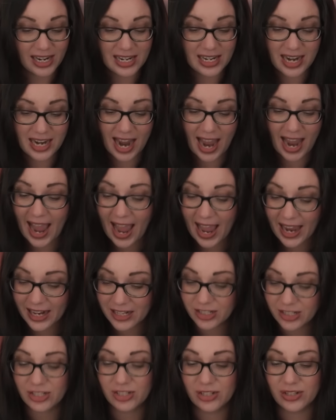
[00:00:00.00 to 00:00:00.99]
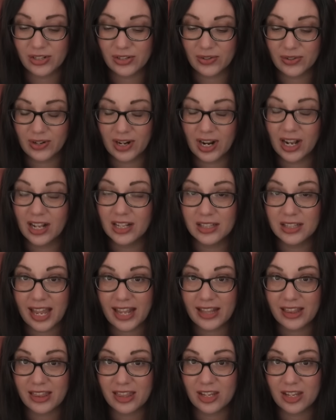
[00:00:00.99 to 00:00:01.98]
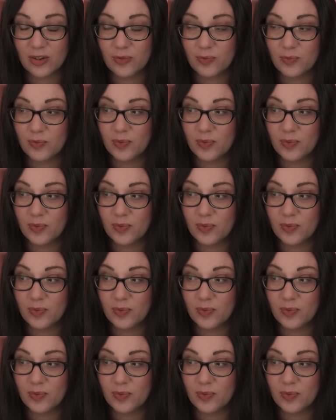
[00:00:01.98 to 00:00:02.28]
had to let them